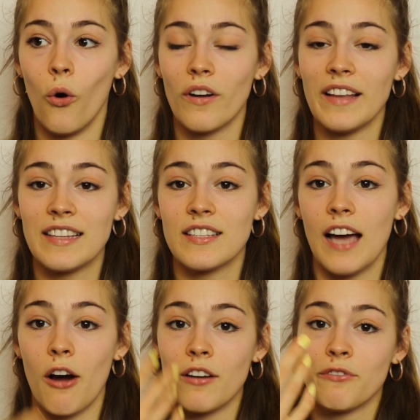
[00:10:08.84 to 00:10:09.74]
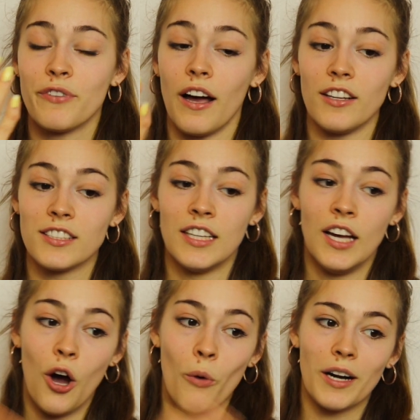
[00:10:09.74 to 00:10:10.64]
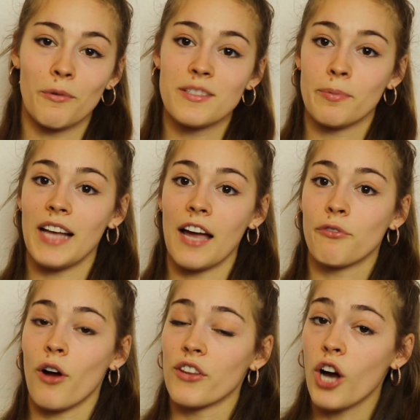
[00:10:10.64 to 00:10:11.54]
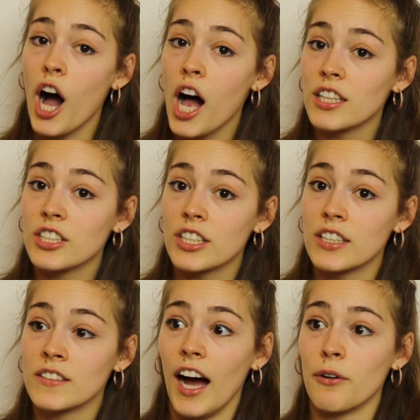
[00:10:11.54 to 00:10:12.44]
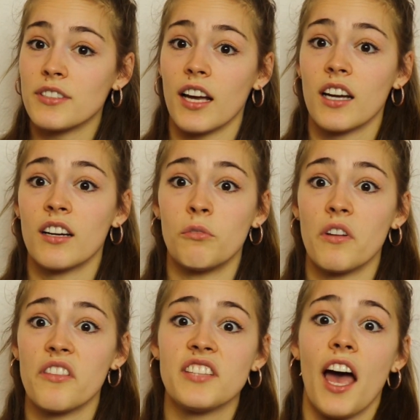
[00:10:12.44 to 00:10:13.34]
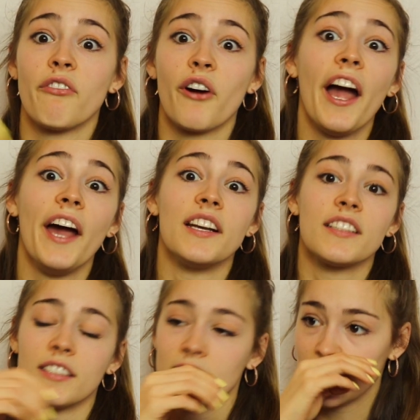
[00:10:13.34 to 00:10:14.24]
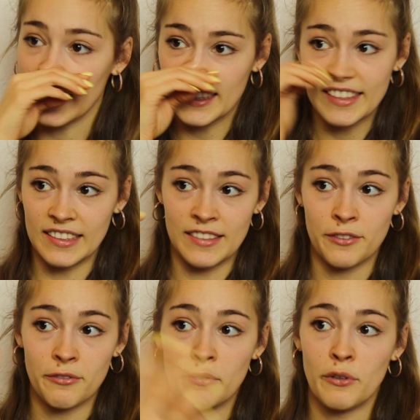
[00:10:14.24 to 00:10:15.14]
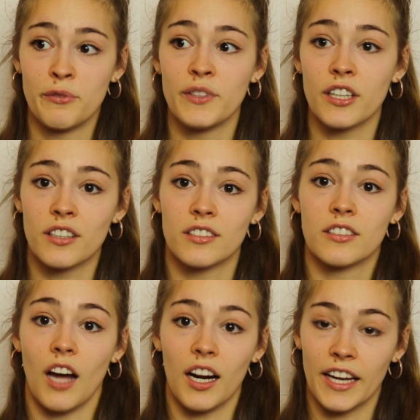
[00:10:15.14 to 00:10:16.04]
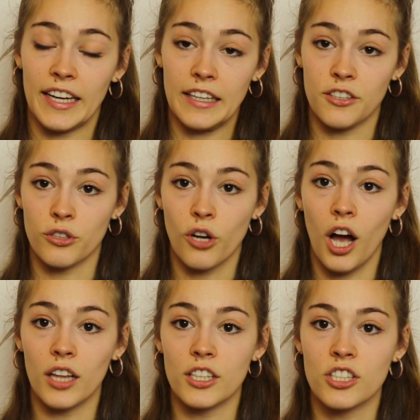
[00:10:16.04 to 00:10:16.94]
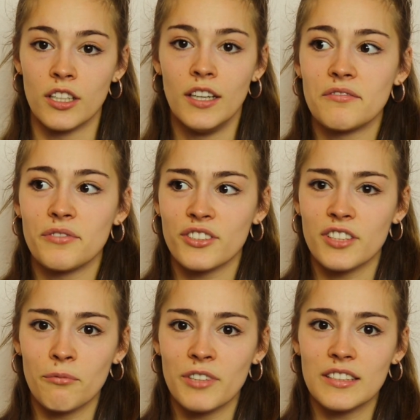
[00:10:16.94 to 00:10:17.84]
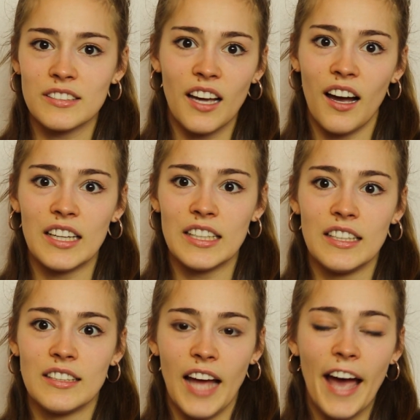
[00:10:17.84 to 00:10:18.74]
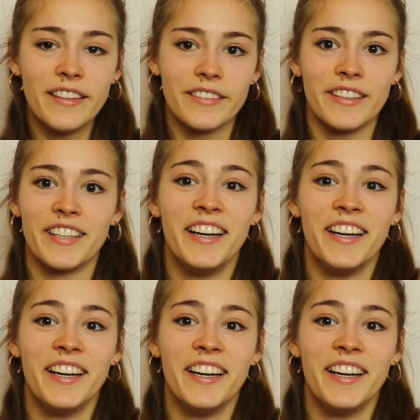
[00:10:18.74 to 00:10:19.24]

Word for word: Or that's how it felt when I was applying for all the colleges. I was like, will this ever end? Like this fear not getting into college. For some reason, yeah, it, it ended.